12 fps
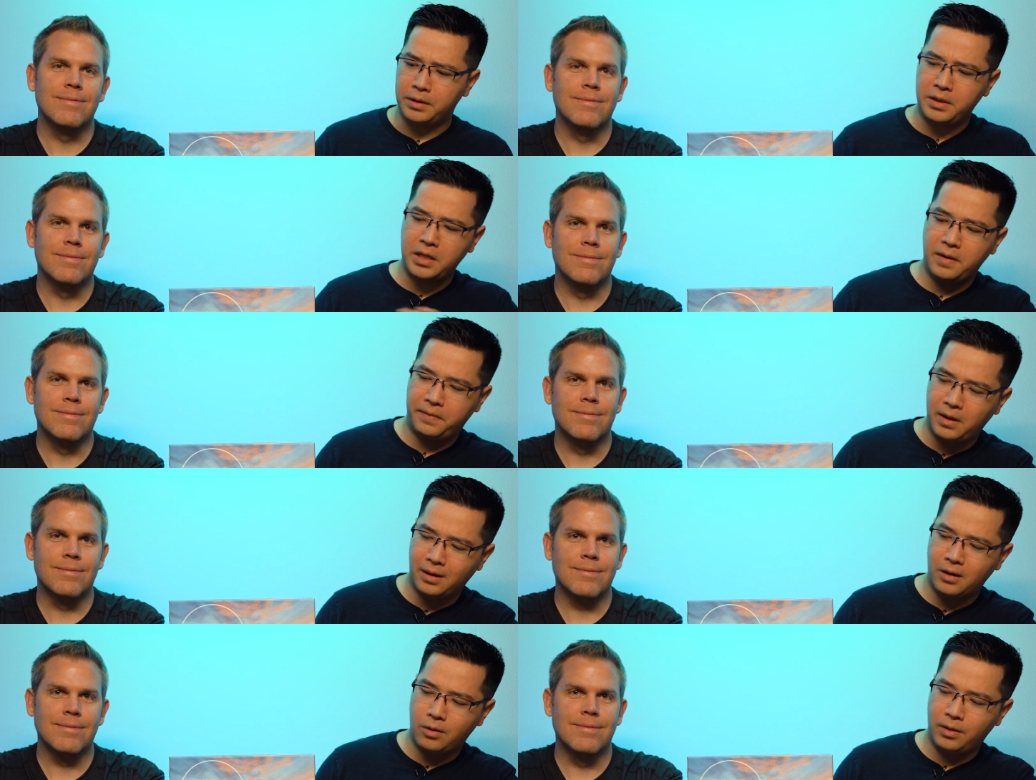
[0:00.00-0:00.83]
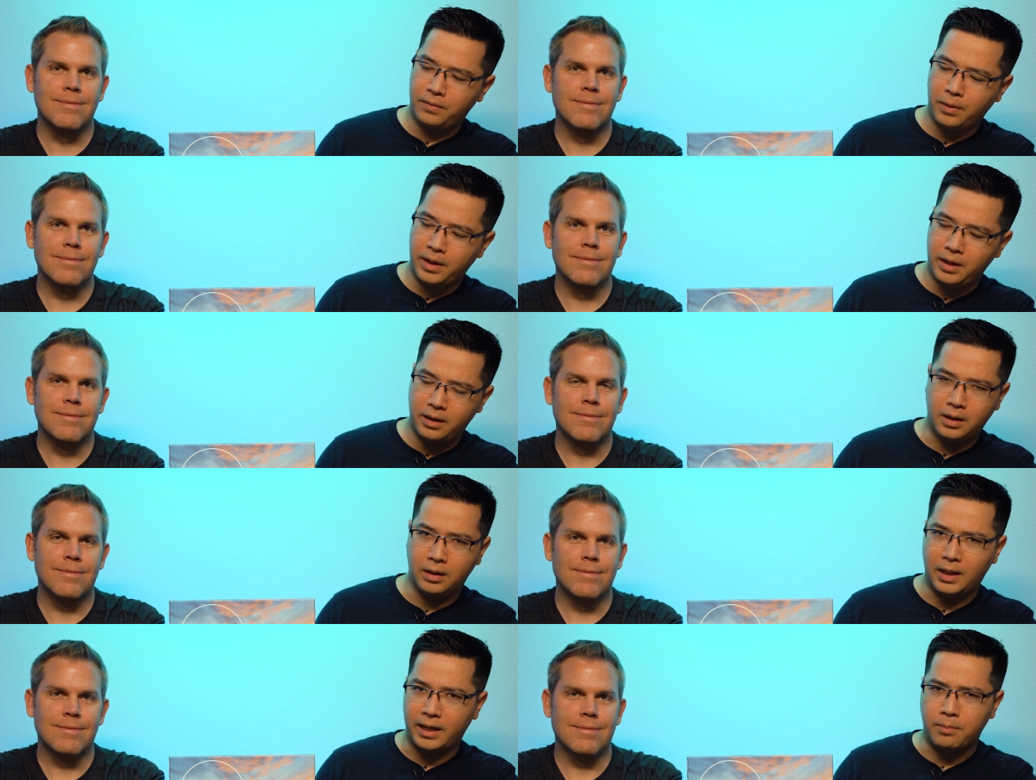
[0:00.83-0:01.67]
Speaker 1: see if they're going for any of
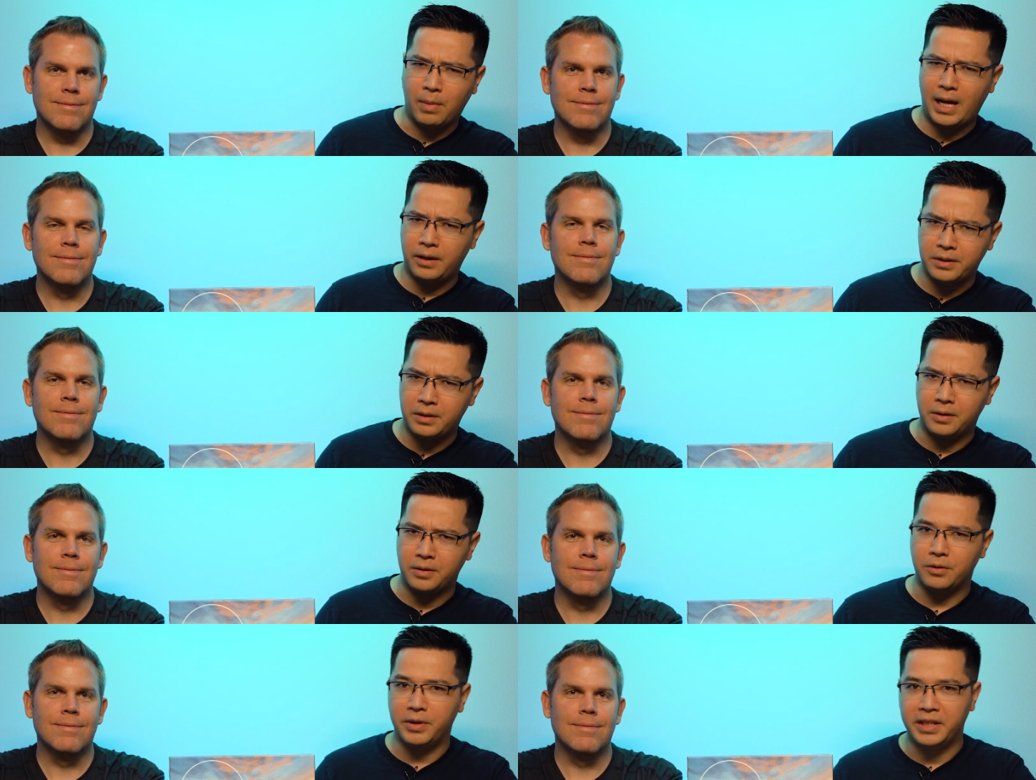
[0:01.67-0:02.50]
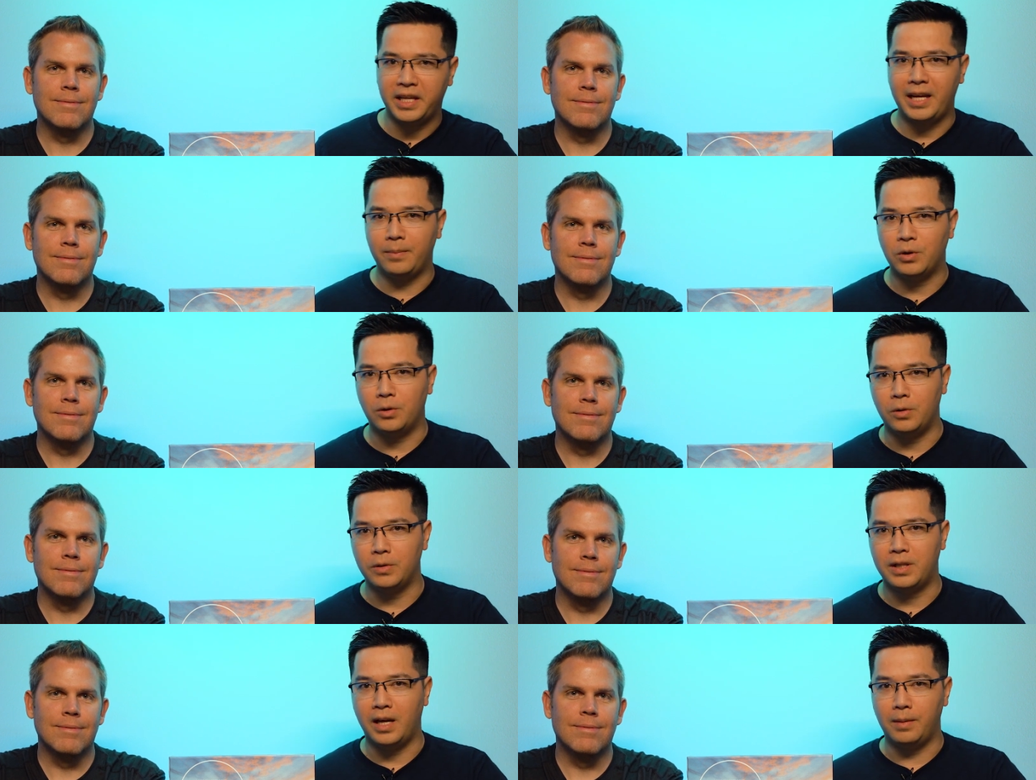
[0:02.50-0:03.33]
the like milestones or in-game
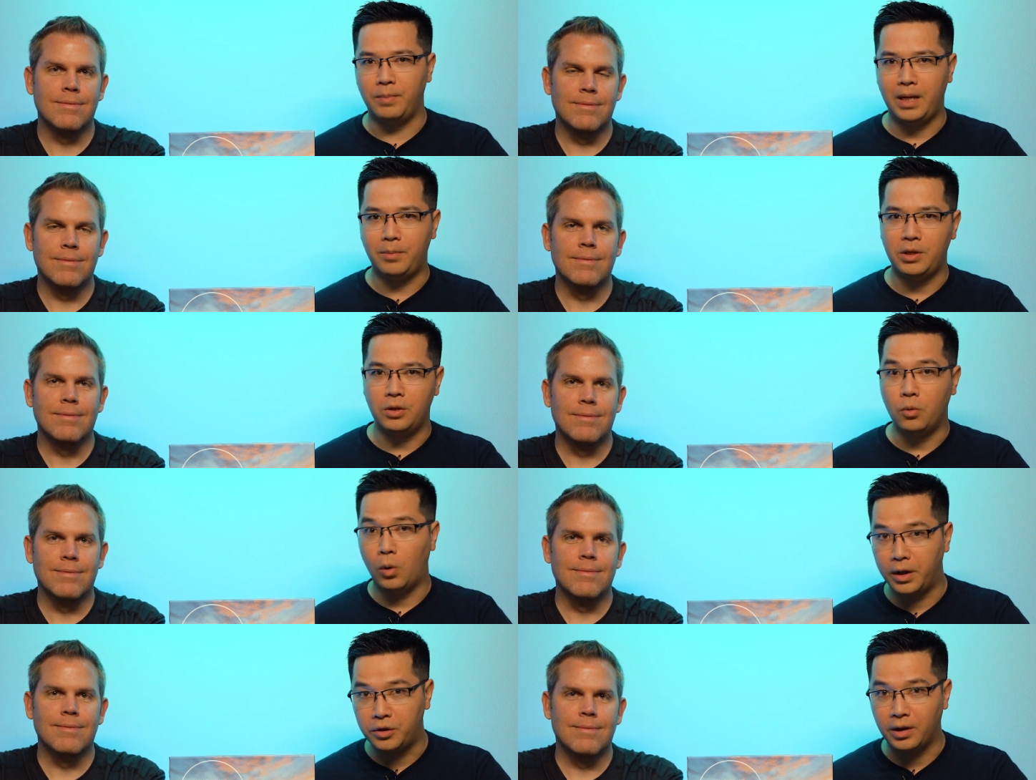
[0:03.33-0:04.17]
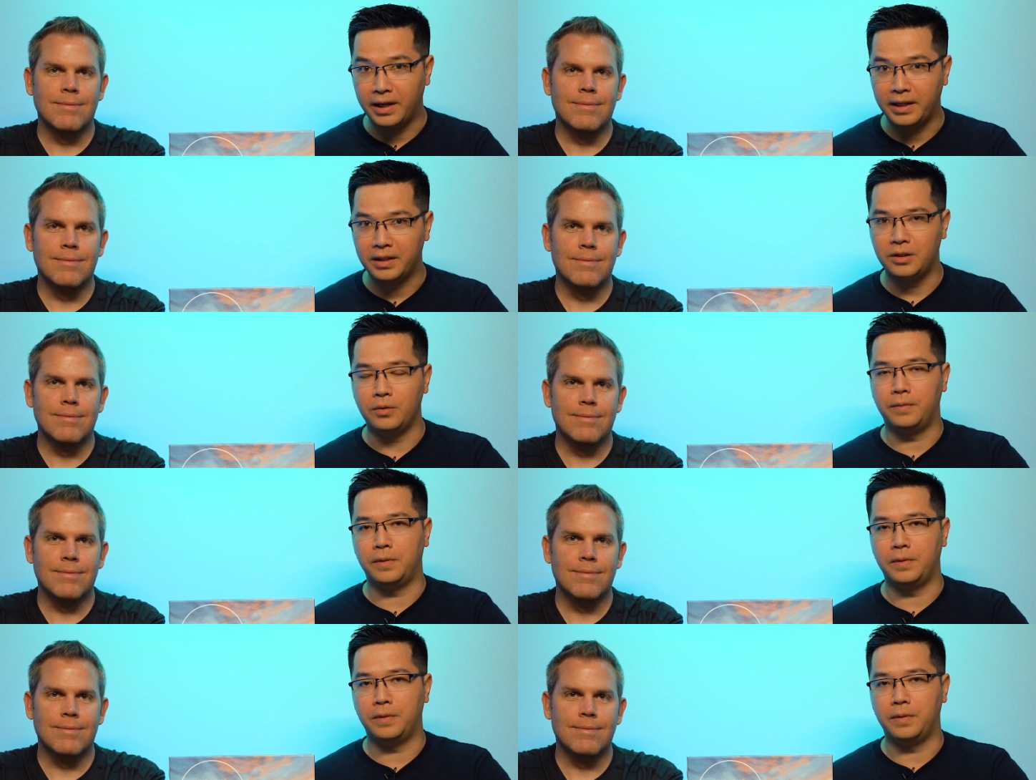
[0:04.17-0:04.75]
goals that maybe you want to try and get to